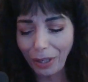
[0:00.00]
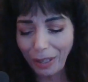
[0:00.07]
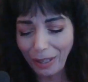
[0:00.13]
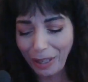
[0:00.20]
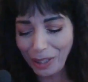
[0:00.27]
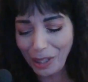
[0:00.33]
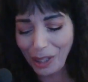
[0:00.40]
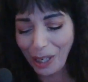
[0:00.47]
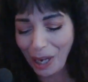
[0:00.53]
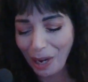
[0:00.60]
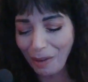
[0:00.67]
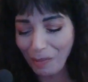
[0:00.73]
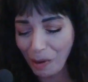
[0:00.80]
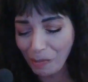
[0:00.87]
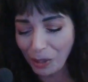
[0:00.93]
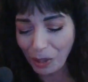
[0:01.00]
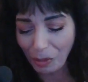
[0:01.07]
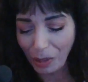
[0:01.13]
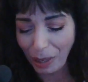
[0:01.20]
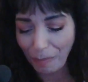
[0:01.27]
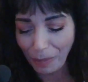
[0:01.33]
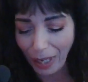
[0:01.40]
That's kind of almost
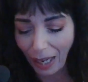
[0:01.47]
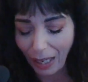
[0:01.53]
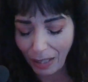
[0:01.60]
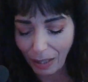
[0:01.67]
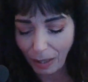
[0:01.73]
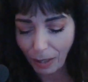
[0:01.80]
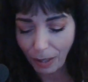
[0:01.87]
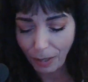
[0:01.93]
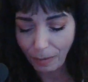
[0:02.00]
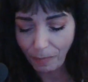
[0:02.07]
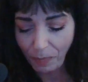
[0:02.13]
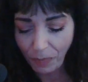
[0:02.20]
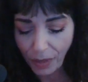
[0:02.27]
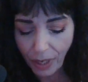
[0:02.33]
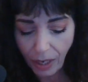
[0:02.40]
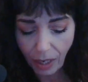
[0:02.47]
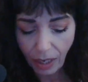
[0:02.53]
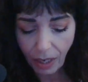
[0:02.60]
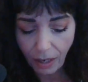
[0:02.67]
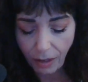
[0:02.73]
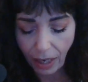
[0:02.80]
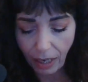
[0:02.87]
what I'm getting here.
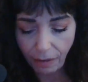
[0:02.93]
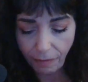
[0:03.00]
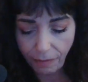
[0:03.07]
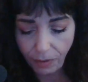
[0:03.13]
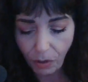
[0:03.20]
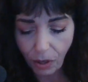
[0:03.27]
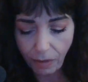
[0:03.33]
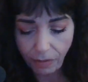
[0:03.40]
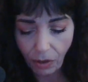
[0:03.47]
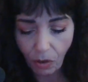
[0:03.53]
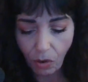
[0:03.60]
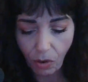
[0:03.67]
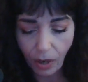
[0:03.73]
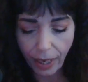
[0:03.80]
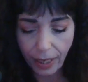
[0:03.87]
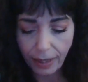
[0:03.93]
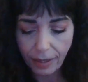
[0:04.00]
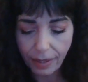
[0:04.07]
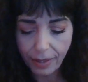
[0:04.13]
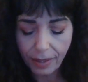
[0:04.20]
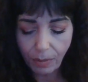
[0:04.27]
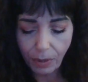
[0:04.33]
All right, Four of
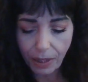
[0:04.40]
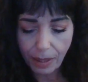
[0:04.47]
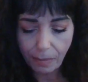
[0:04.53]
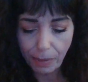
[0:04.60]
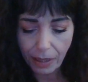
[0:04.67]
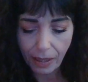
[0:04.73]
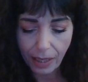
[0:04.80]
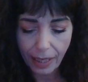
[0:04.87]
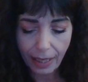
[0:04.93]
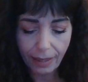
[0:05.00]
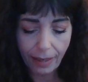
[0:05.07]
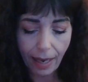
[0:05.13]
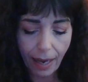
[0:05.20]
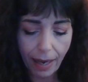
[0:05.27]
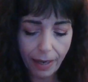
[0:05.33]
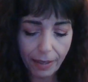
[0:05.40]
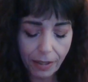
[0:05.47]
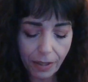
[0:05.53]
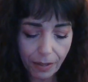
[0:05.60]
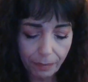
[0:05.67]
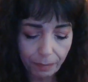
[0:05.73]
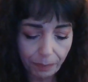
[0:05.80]
Coins. What's behind that?